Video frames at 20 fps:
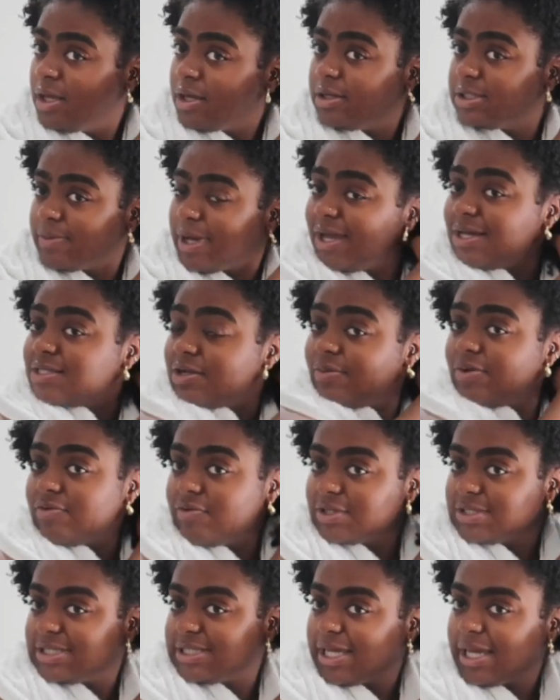It stops the
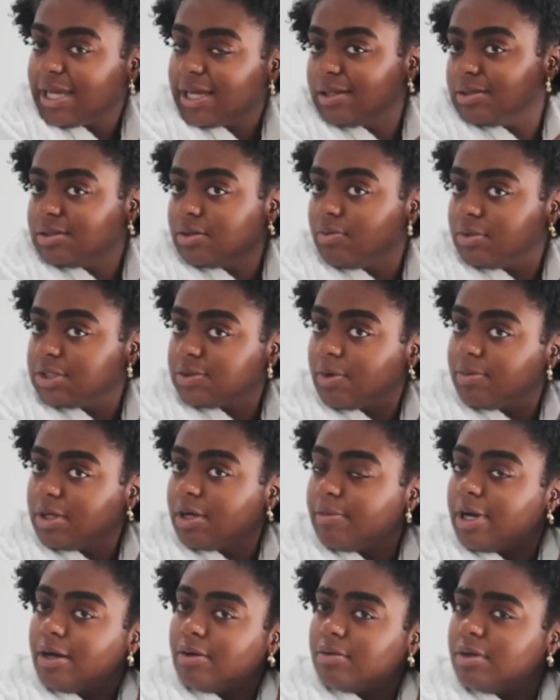friction,
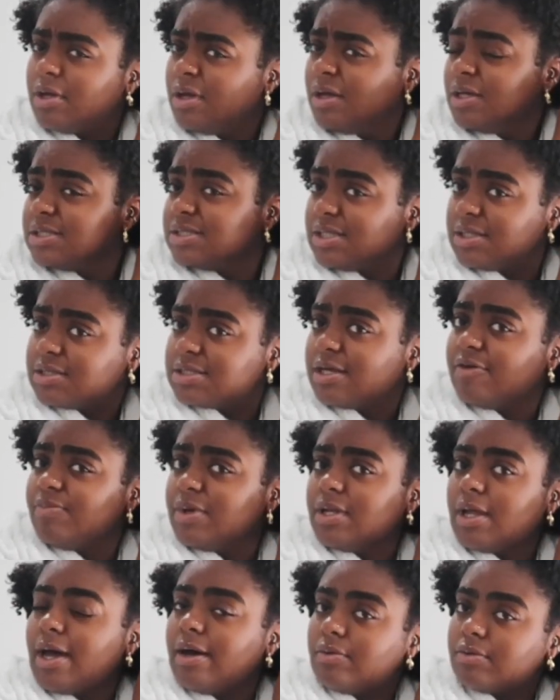like all the tangles
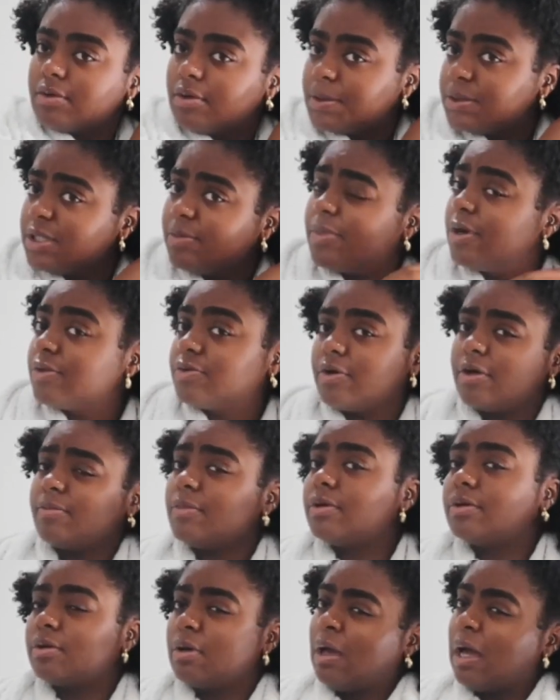that you get from rubbing
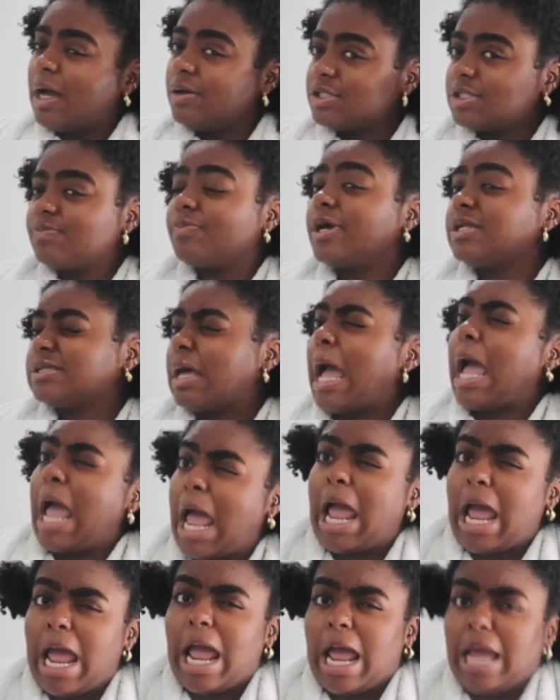your hair.
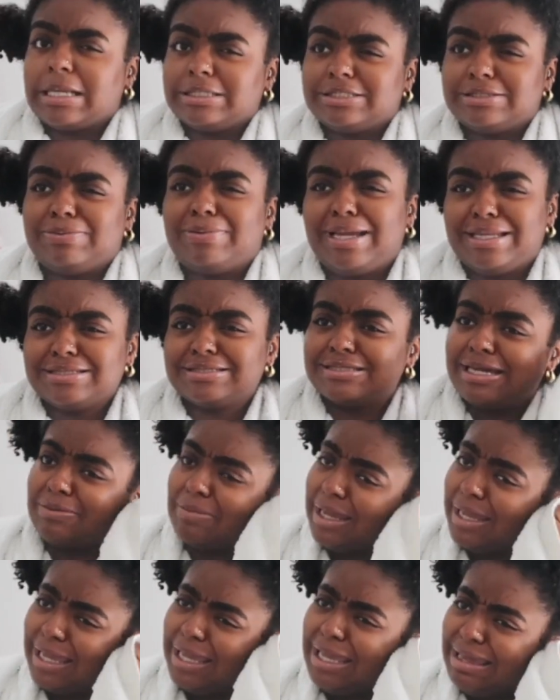It's been so
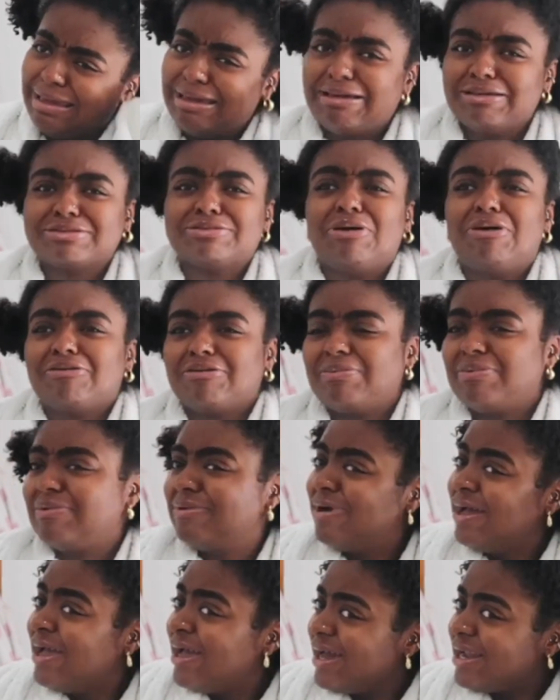much easier.
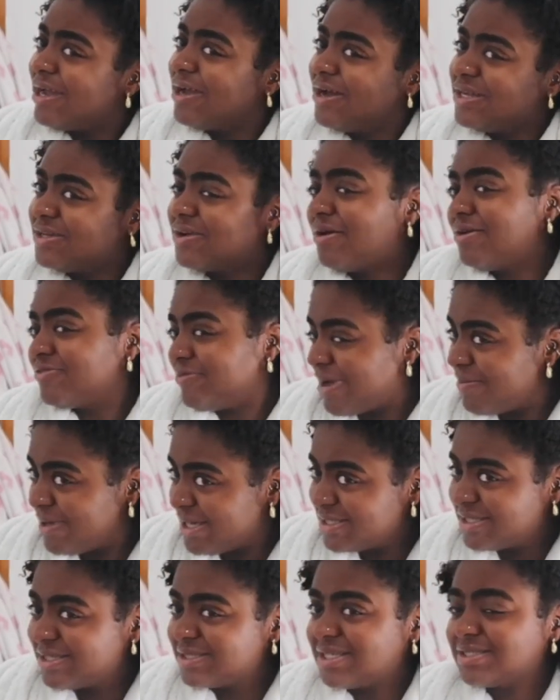And since I
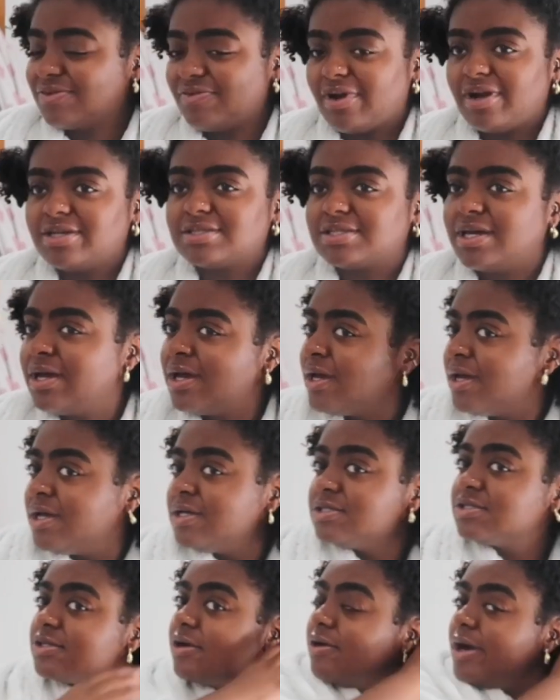discovered this spray
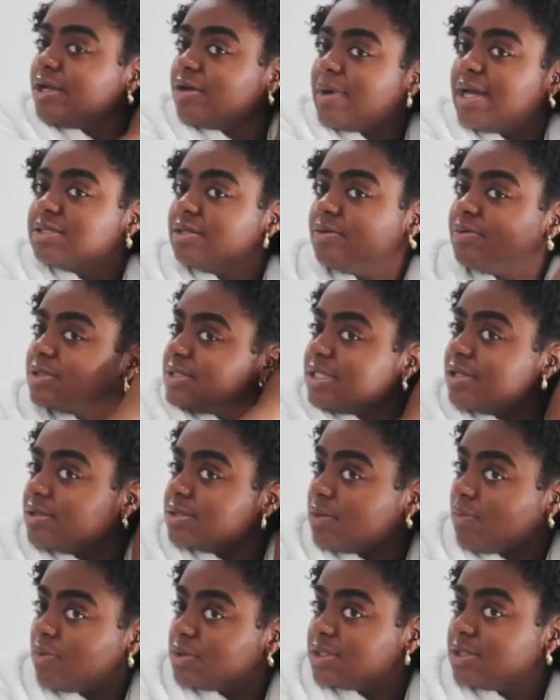bottle, like
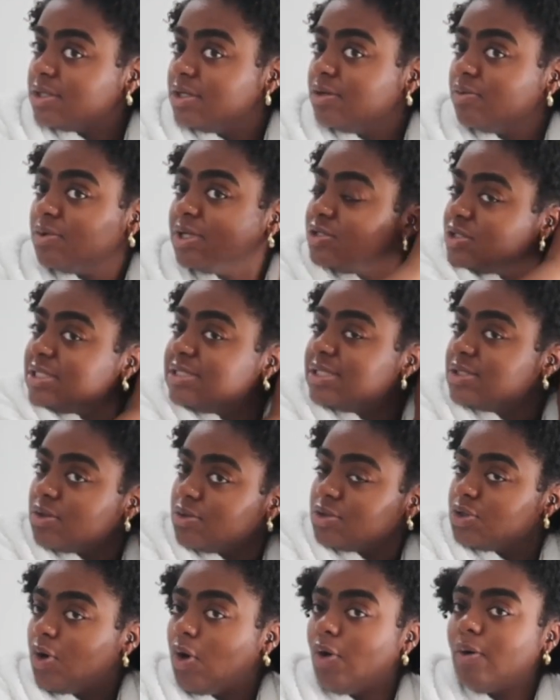I've always known
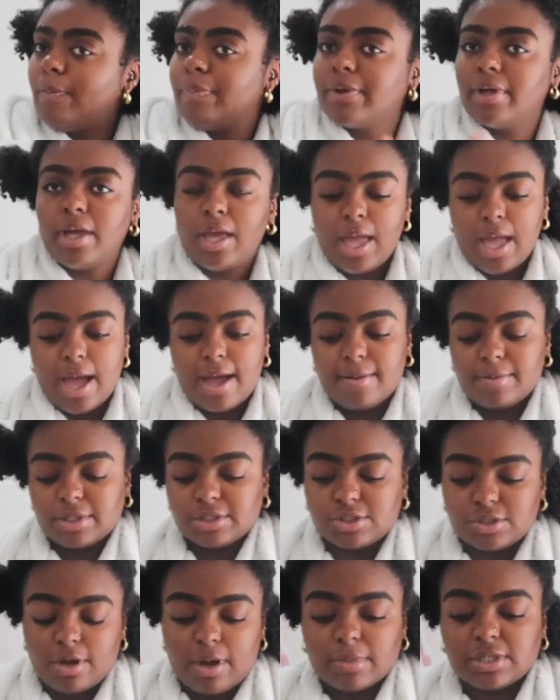about spray bottles,
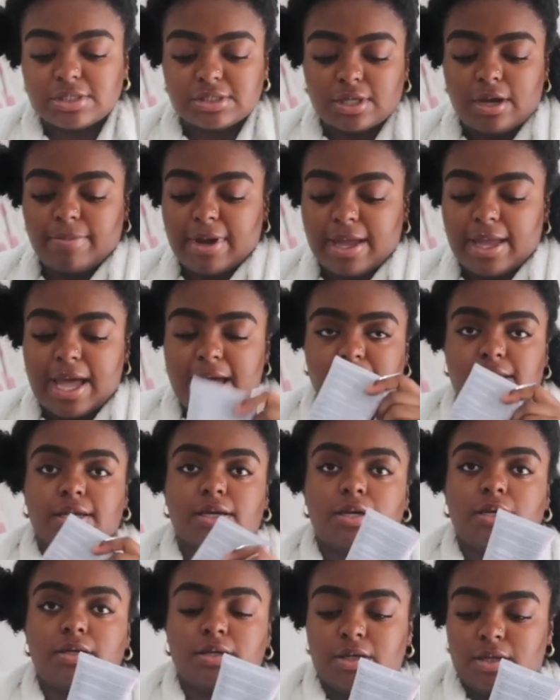but before
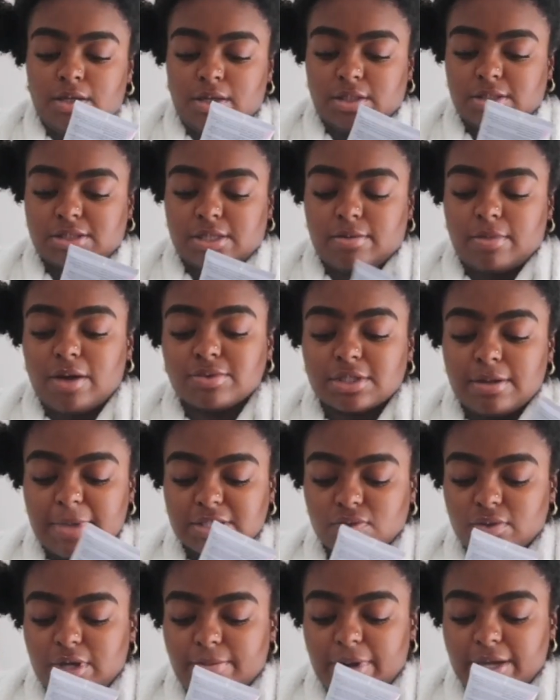it was just so
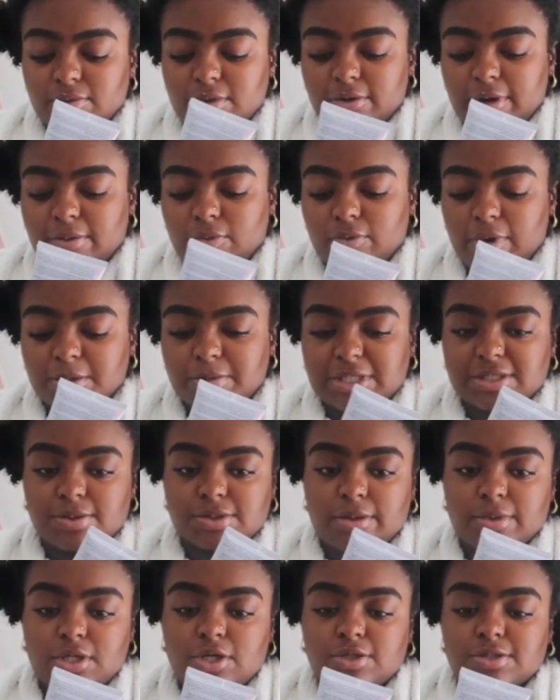laborious to me,
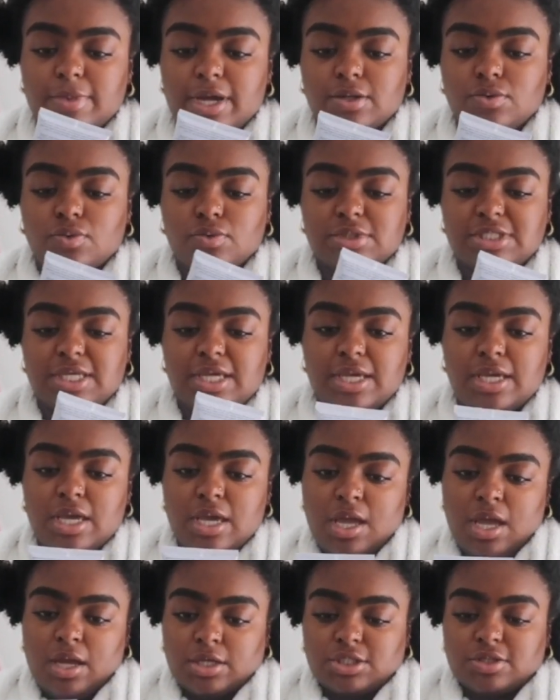just because
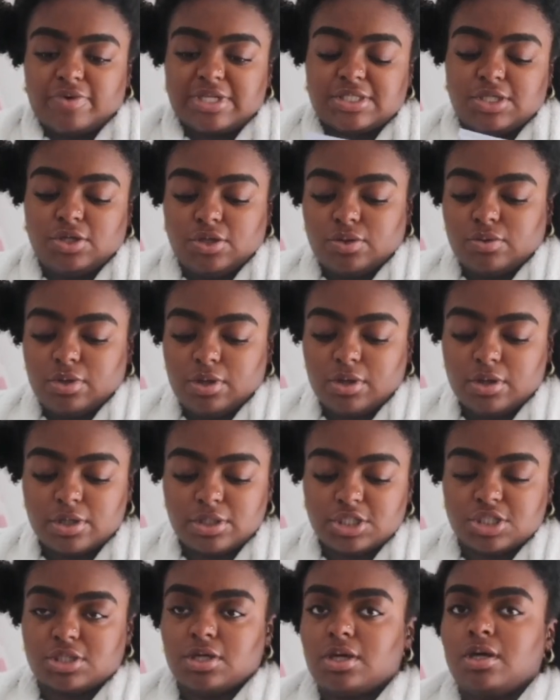like the spray bottles
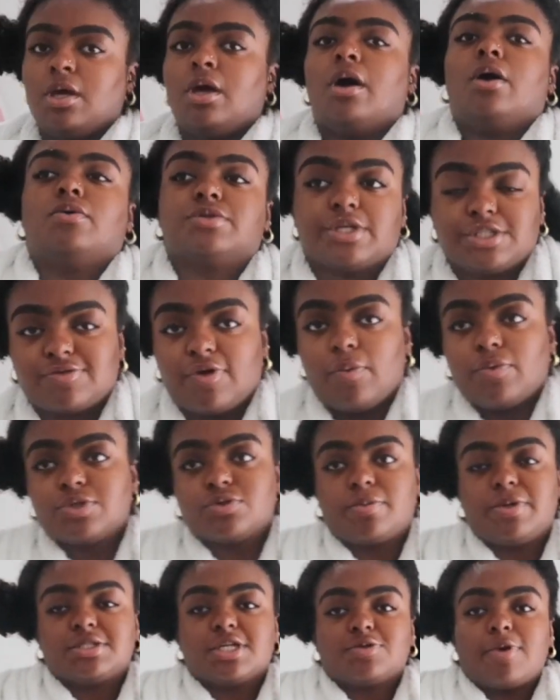that I would pick up from the
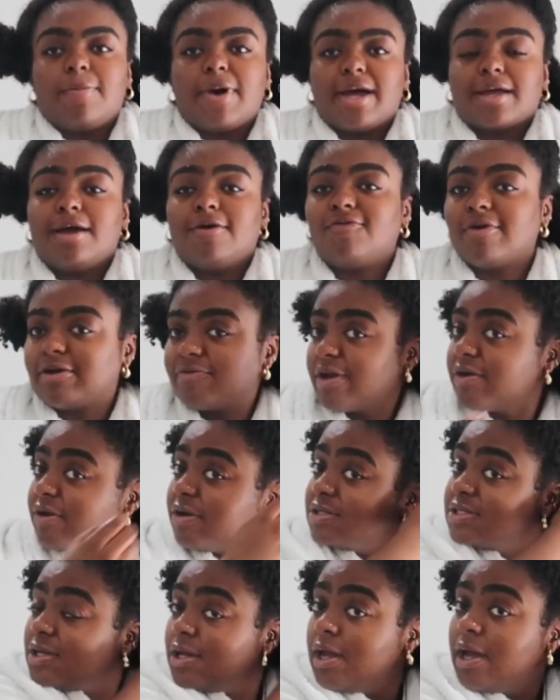hair shop, they were
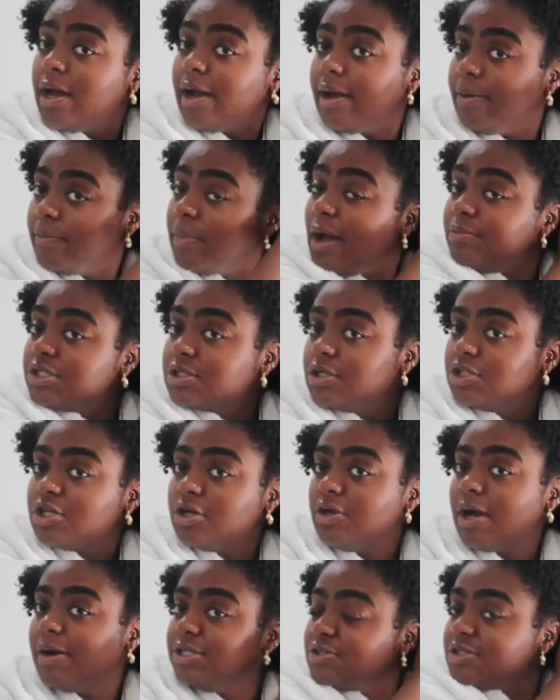just so
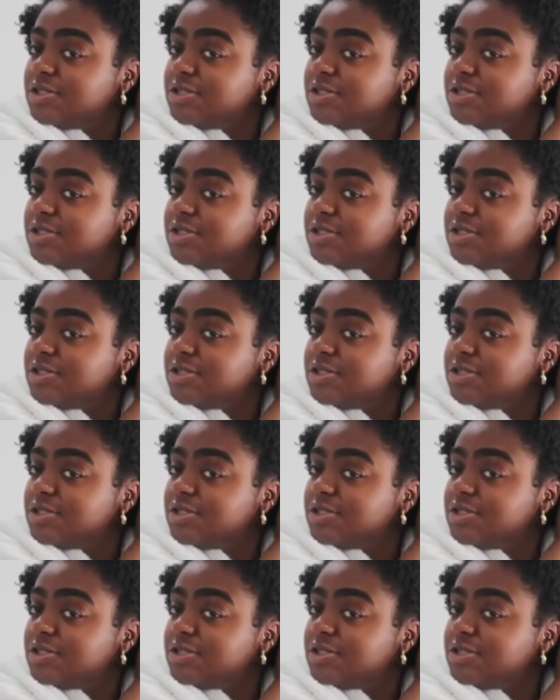bad.